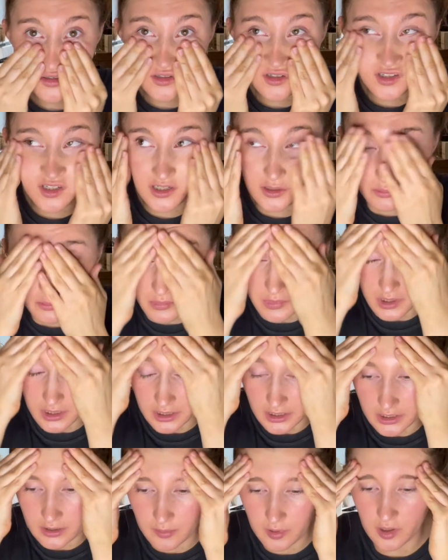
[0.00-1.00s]
I
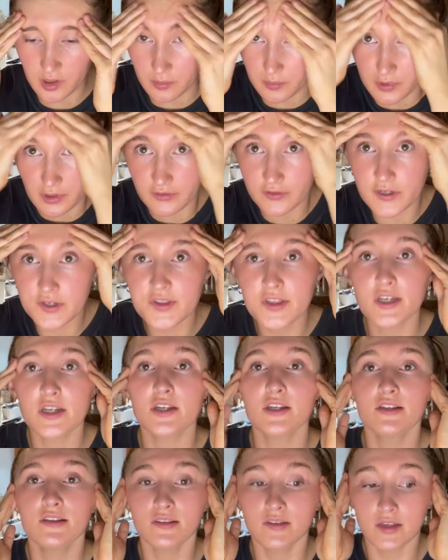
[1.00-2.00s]
need to pick up a few
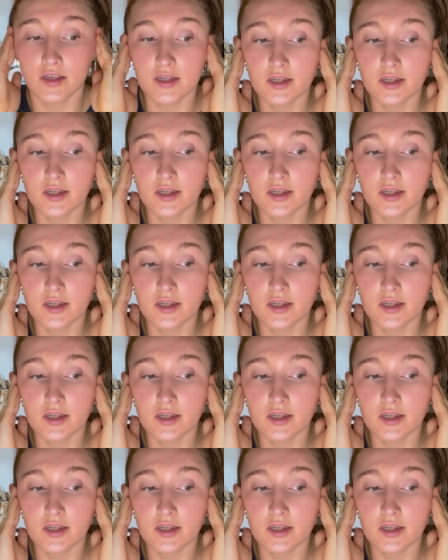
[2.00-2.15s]
things.